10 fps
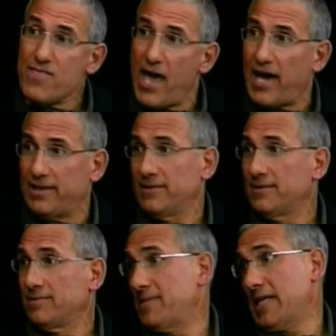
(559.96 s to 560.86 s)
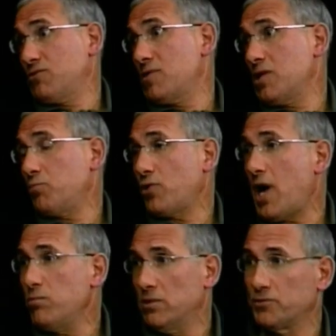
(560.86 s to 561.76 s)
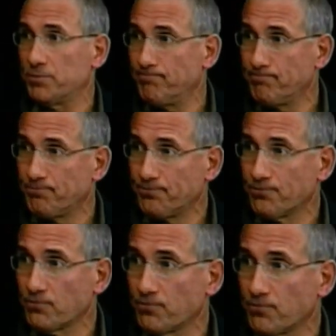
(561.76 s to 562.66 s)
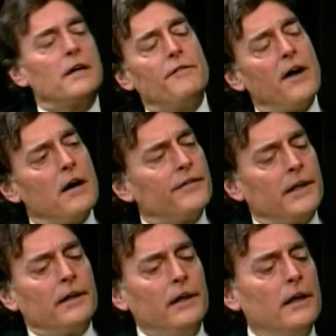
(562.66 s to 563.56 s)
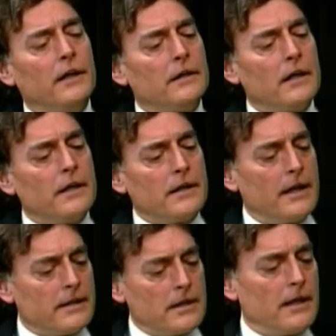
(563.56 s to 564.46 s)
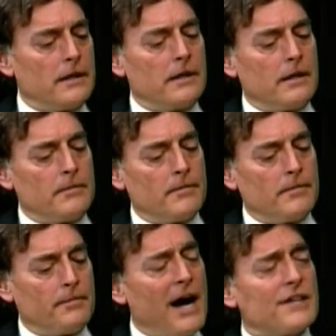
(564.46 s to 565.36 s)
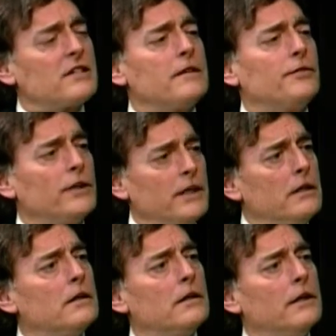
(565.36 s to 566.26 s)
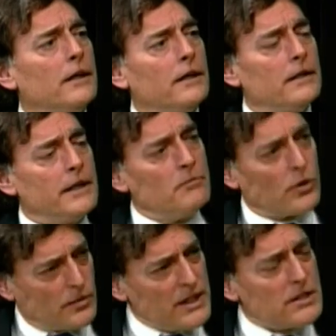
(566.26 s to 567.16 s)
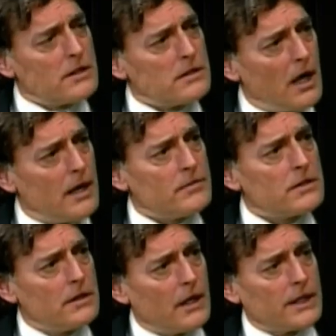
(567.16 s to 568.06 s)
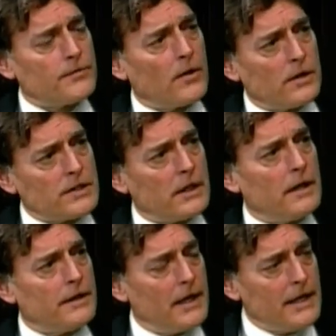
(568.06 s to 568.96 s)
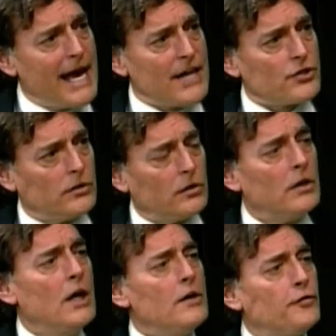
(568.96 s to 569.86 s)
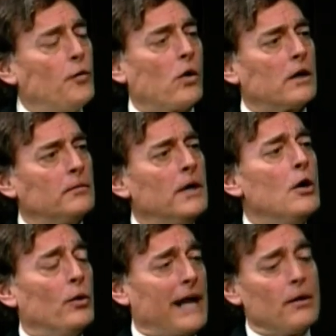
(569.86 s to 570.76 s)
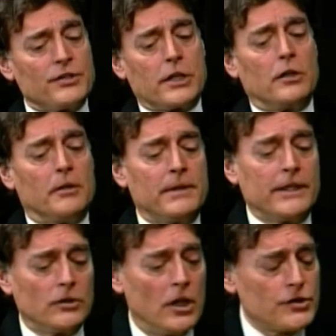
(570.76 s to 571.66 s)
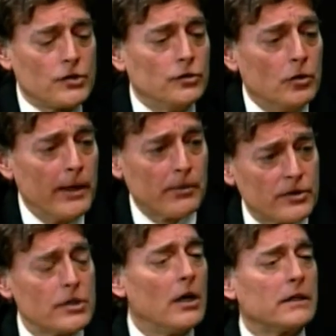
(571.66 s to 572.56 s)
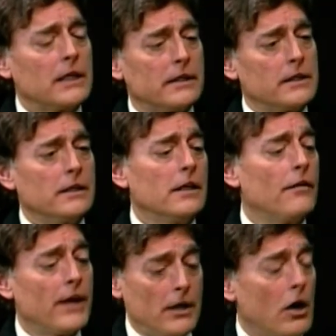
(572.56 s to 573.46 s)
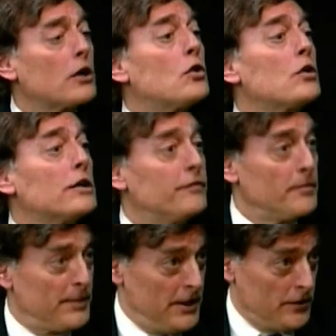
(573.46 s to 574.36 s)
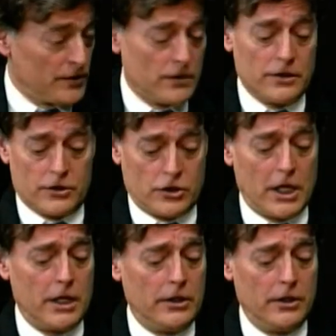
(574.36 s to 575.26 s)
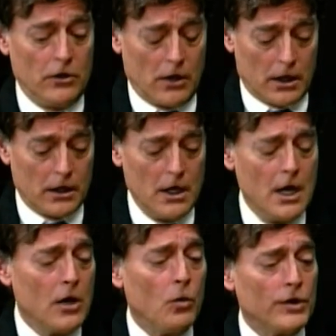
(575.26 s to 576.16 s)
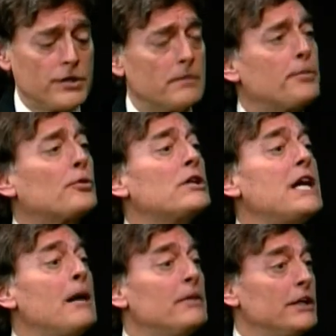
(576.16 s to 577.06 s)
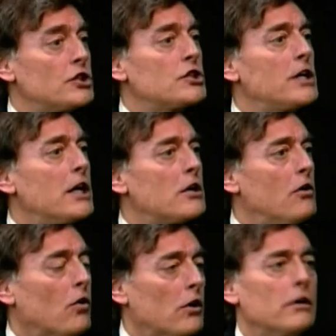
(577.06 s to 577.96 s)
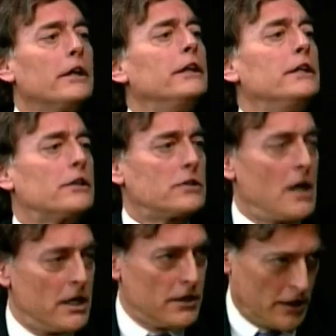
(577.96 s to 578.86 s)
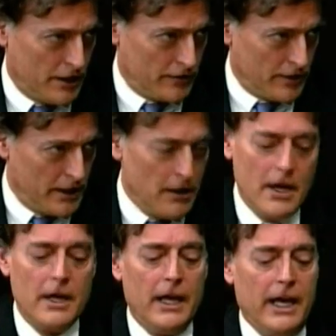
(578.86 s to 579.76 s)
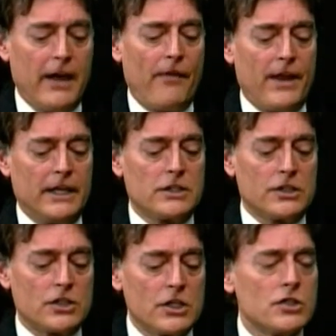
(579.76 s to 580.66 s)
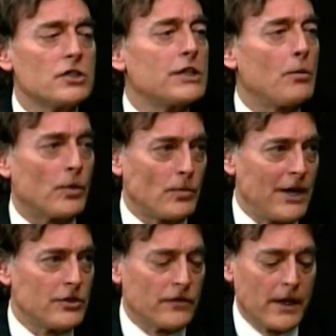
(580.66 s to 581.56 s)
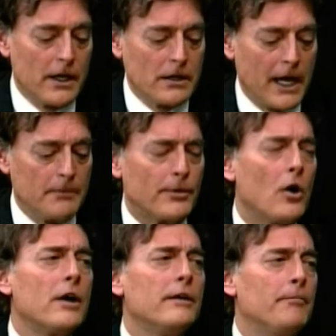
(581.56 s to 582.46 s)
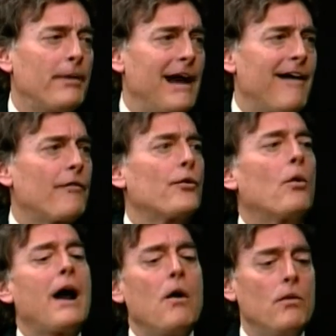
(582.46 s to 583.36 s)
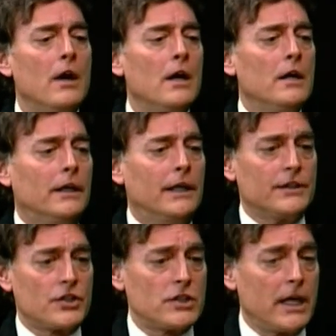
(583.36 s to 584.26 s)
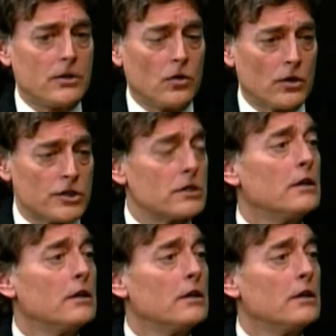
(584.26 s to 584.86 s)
that. And that's one of the problems. Do you see it evolving uh, at, at, at, at positively Uh, in more recent times, as far as a, a national forum? When I was at Albany Law School, we were taught that yeah. the uh, that our Court of Appeals in the state of New York was the preeminent state yeah. court in the entire country, and that decisions that were rendered there had broad impact throughout uh, state courts